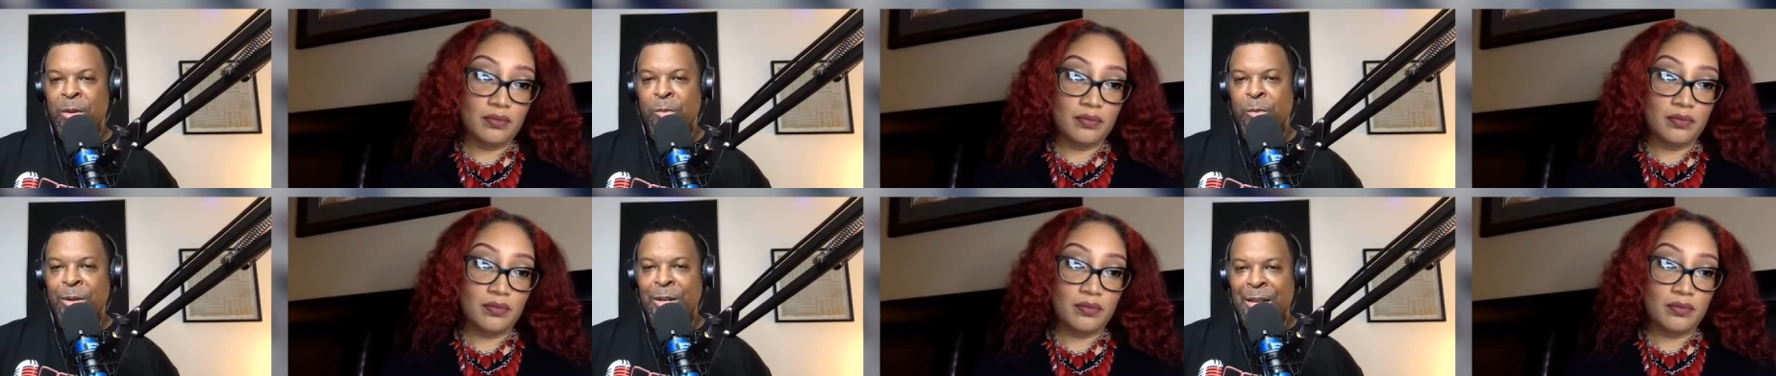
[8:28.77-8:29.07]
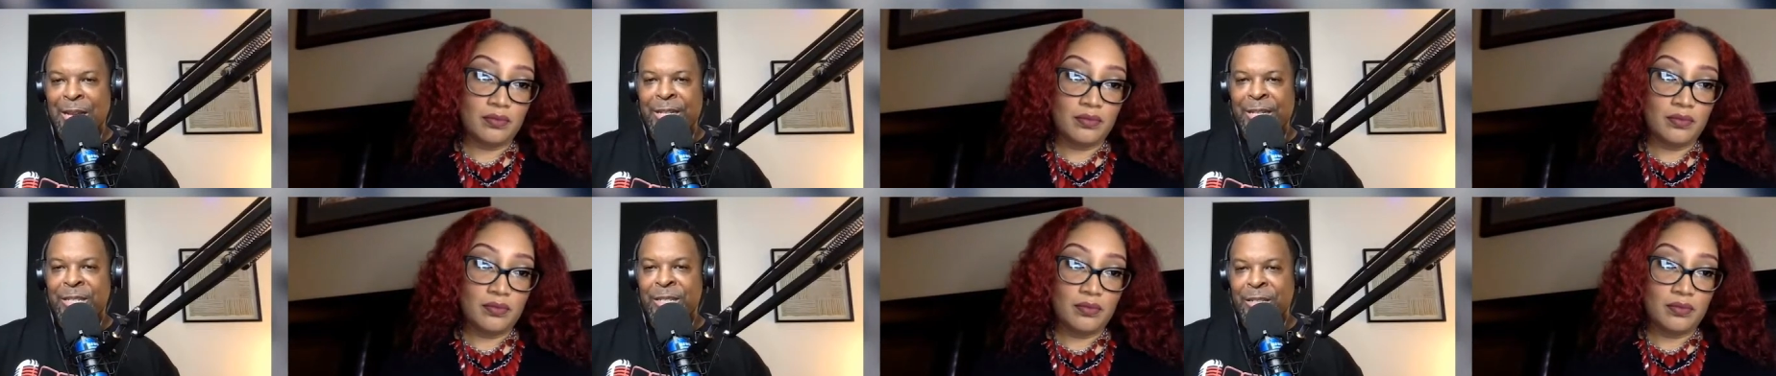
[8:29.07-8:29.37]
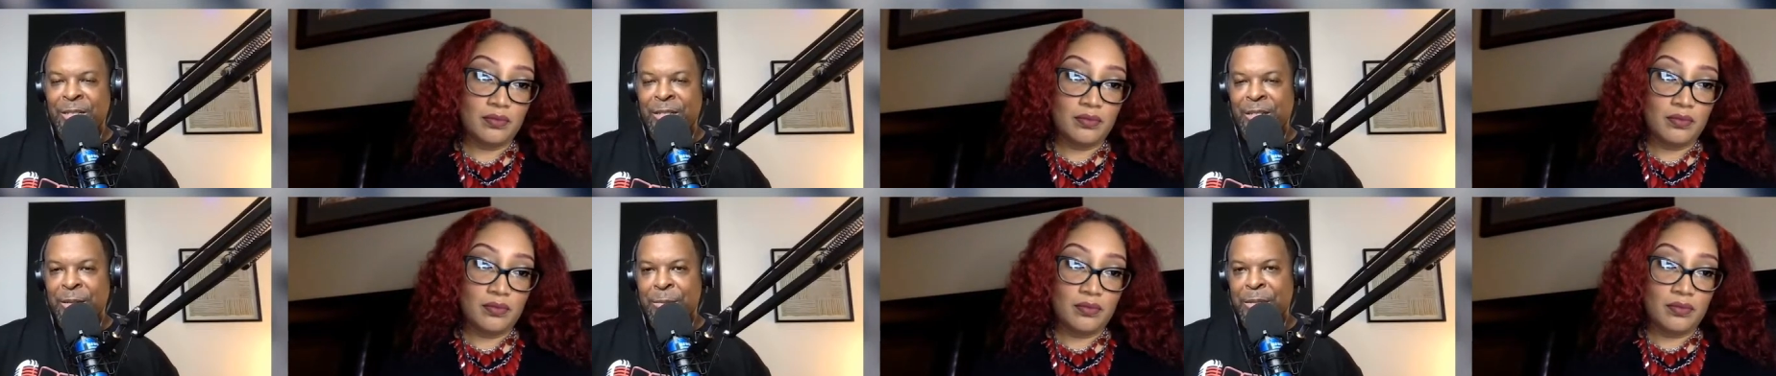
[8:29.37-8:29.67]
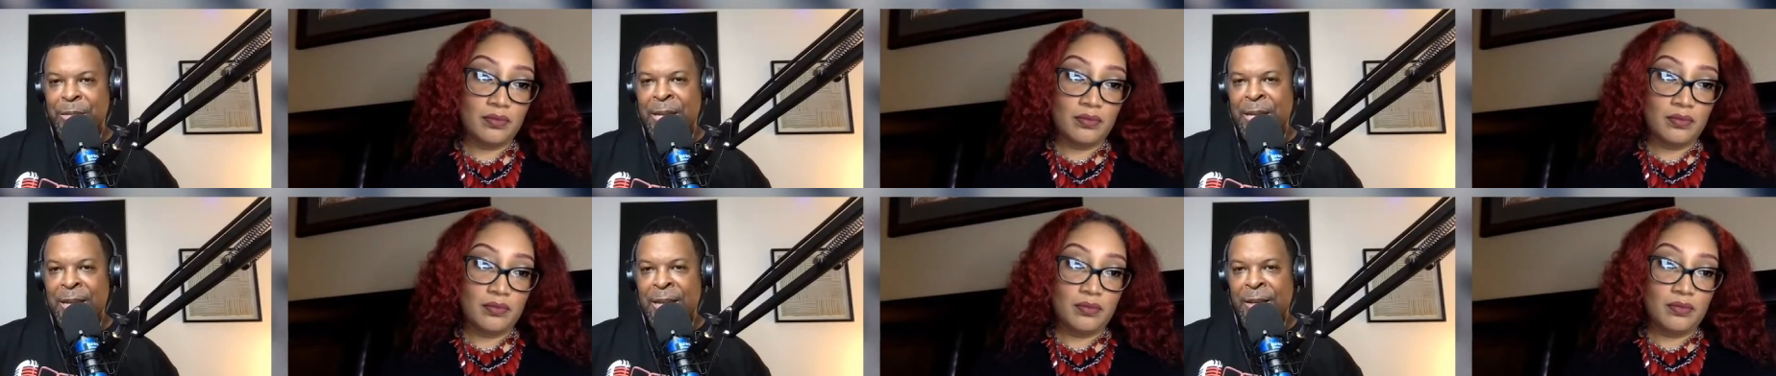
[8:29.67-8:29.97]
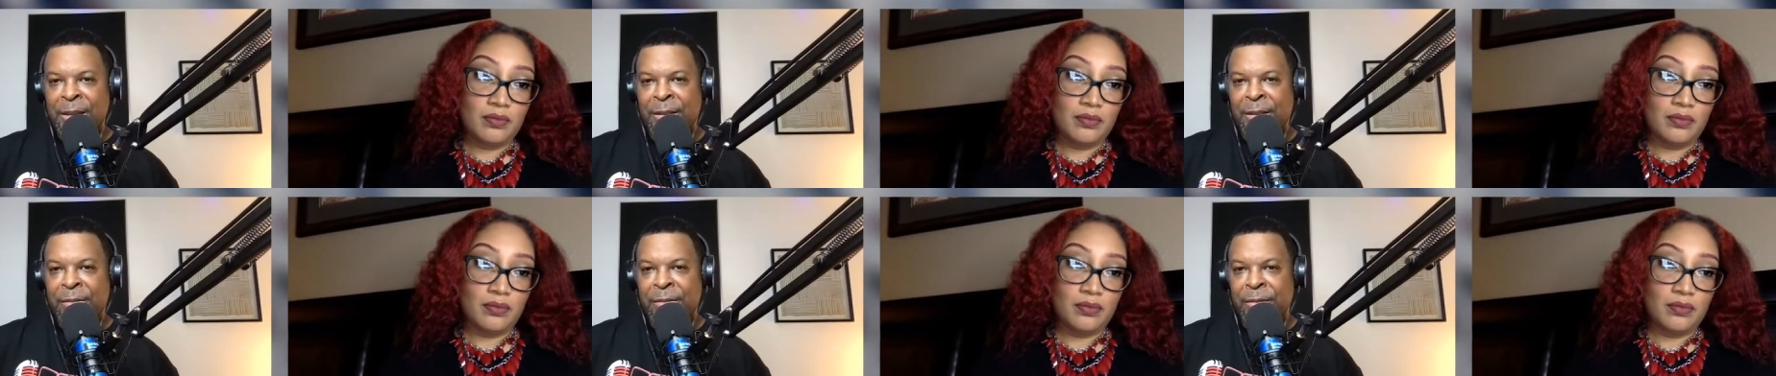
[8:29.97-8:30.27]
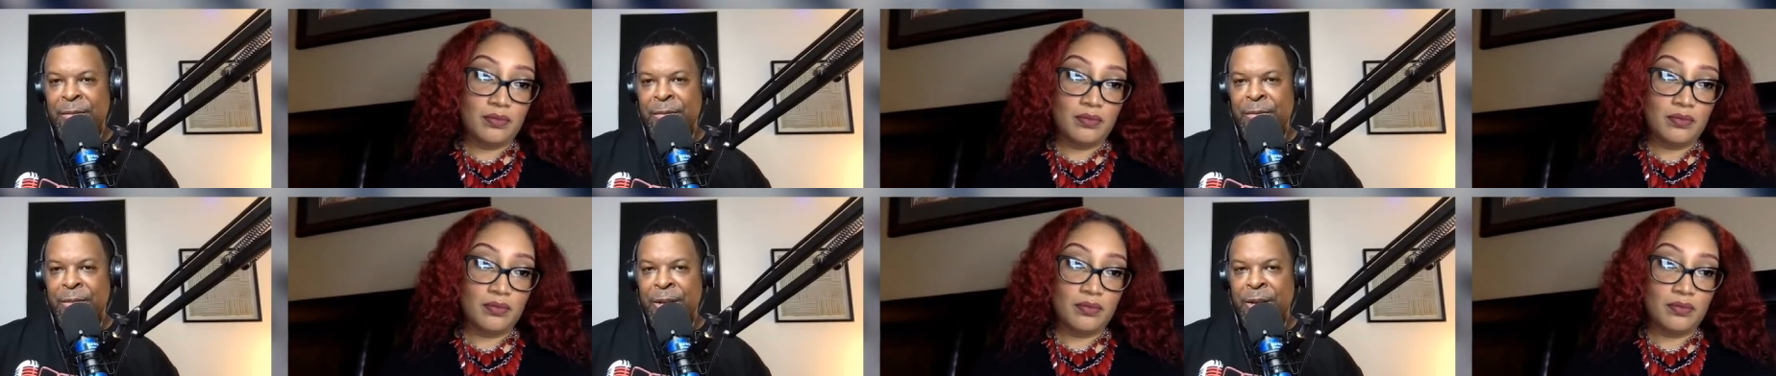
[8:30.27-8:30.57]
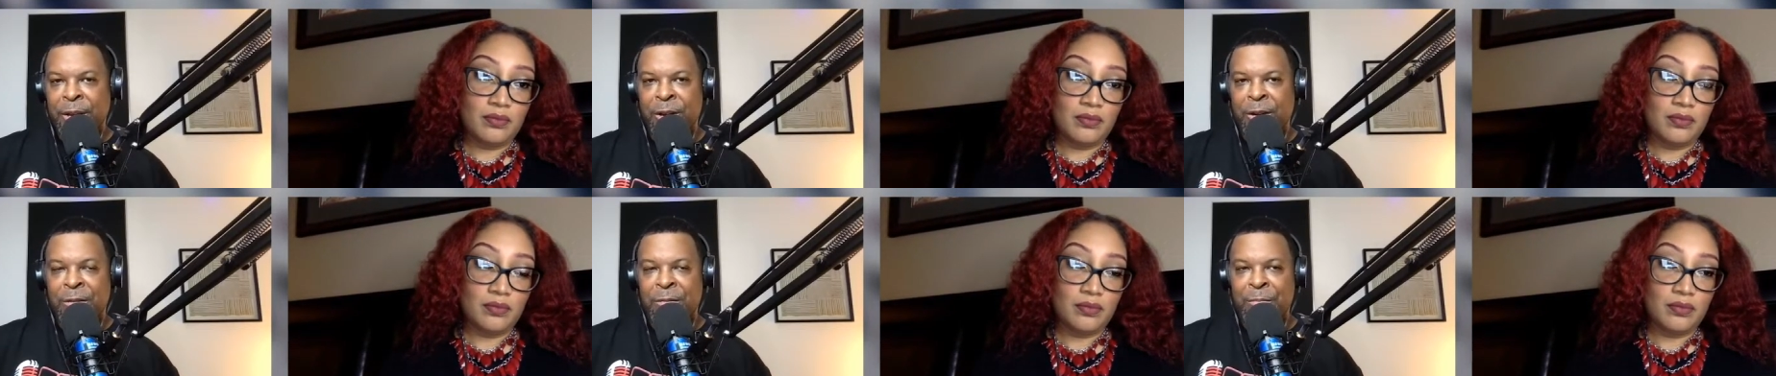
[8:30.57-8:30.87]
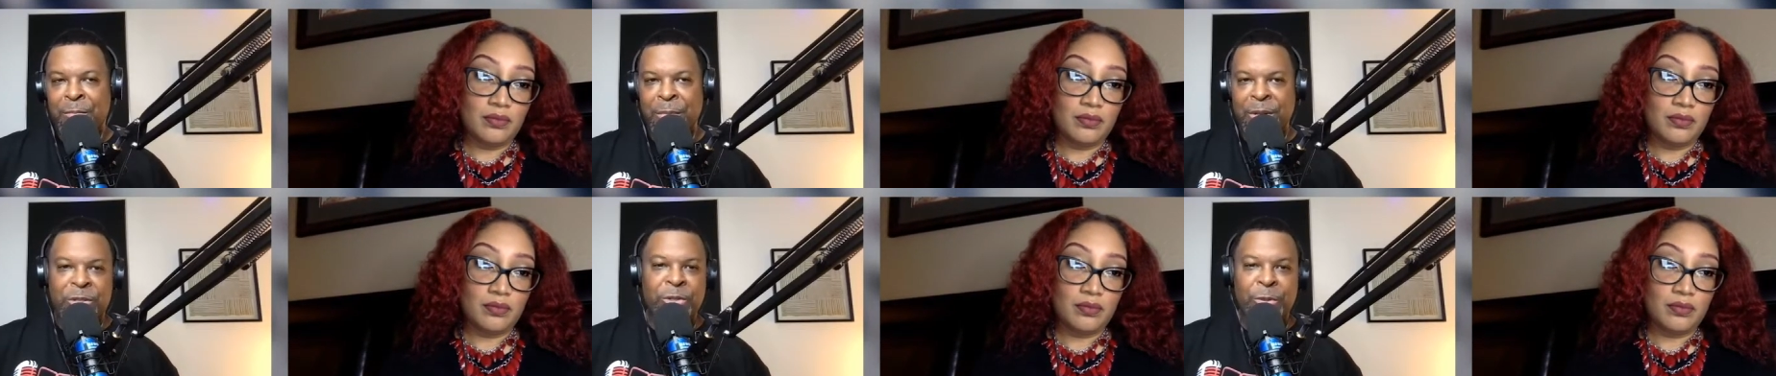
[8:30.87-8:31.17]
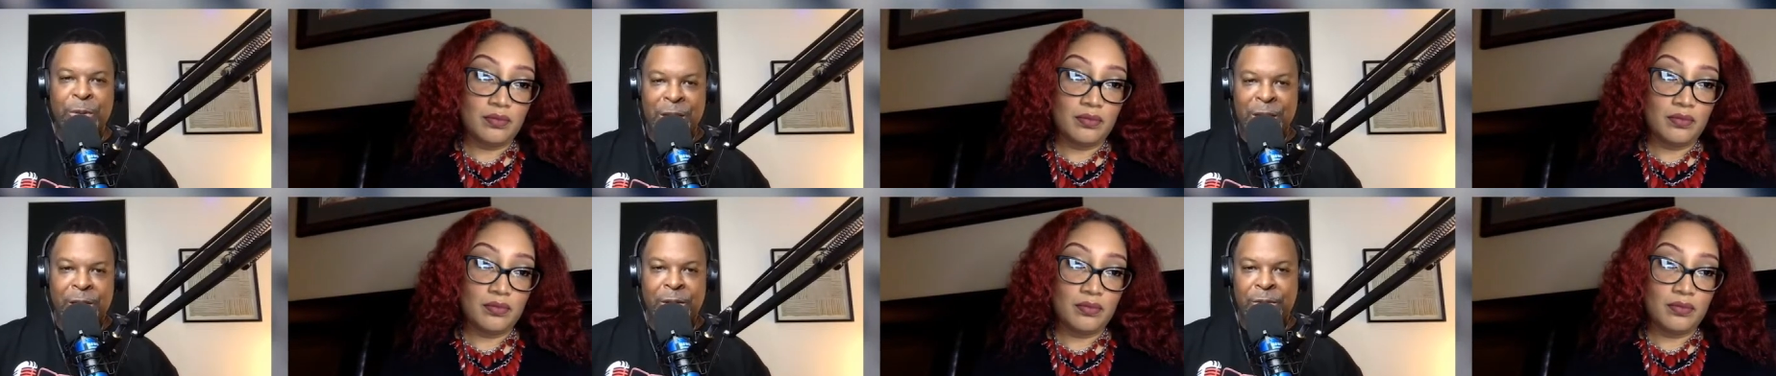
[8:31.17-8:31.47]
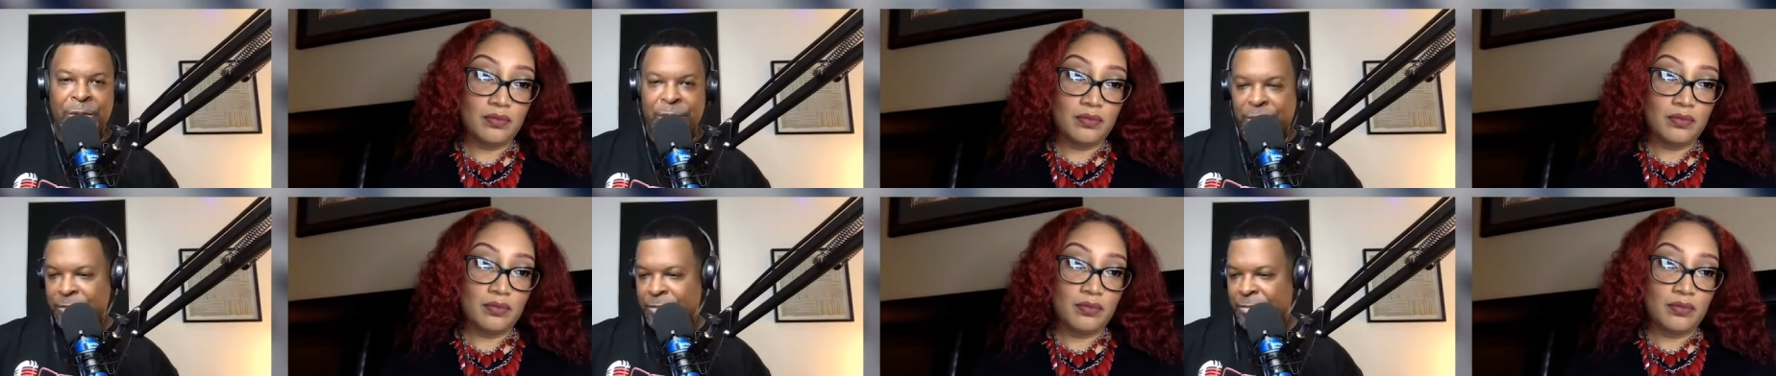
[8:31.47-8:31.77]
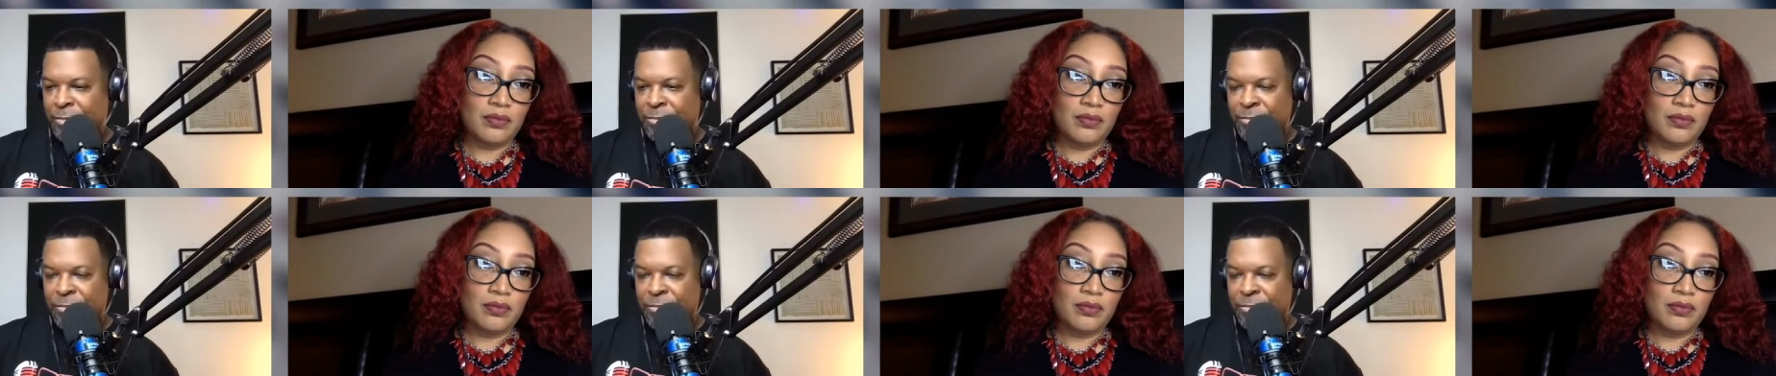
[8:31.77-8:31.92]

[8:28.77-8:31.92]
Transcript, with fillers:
Speaker 1: relationships and their mental health?